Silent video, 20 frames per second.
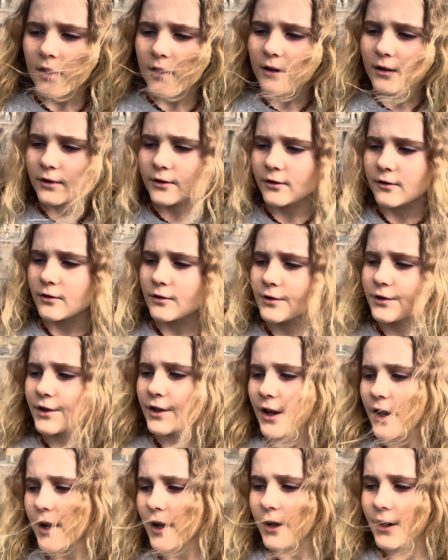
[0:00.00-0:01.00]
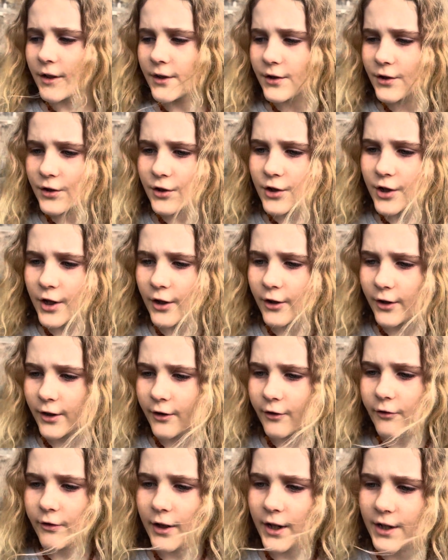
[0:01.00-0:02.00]
battles and
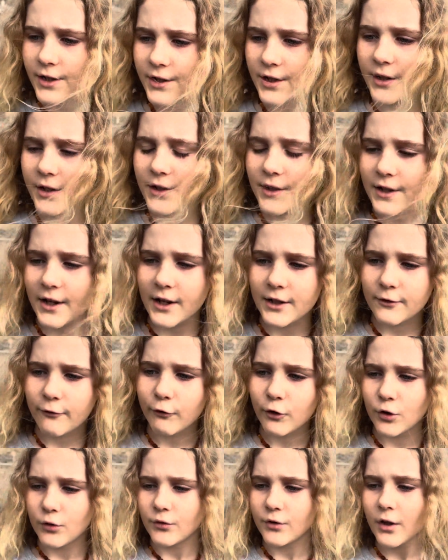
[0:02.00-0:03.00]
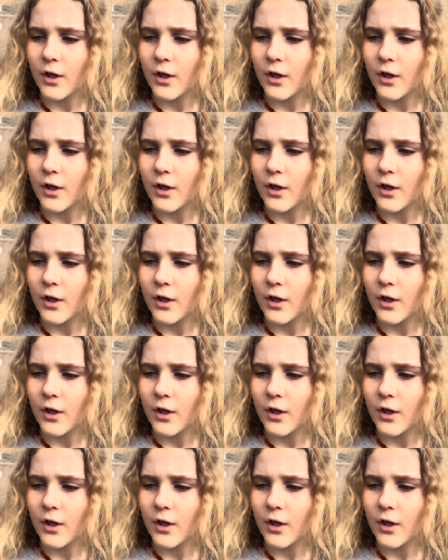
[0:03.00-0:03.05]
chariot races, and food.